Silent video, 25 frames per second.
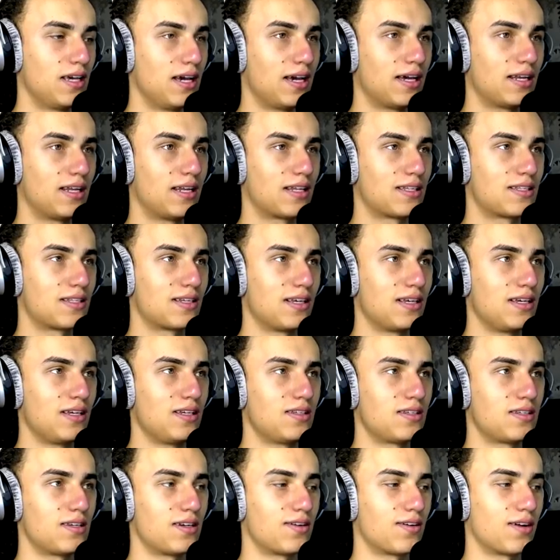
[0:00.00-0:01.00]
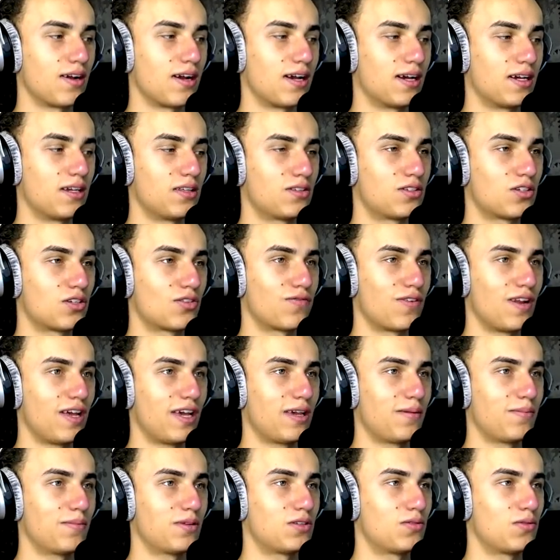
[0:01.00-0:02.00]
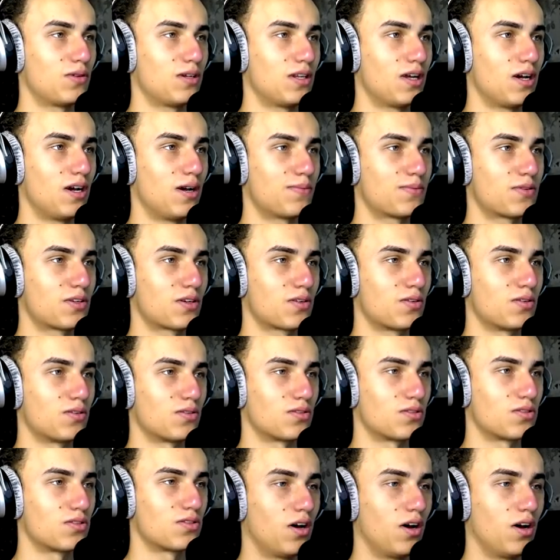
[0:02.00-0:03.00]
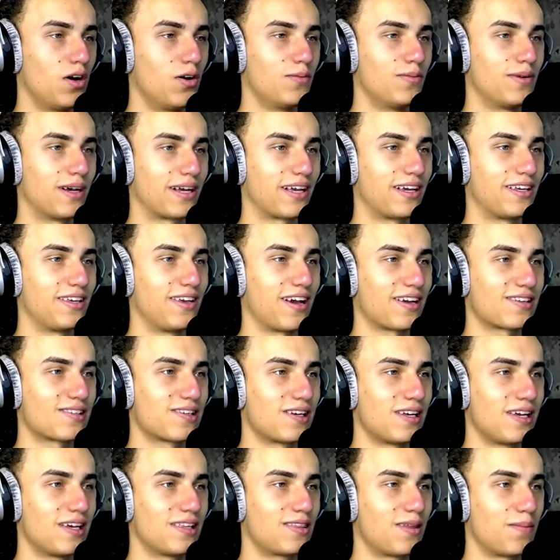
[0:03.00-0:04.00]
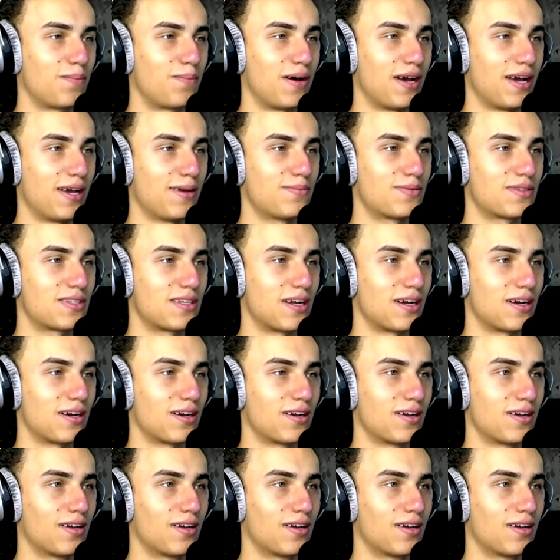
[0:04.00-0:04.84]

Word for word: Yeah, that's easier, right? Just fly in between the obstacles. Oh my god, you actually hit the pipes there.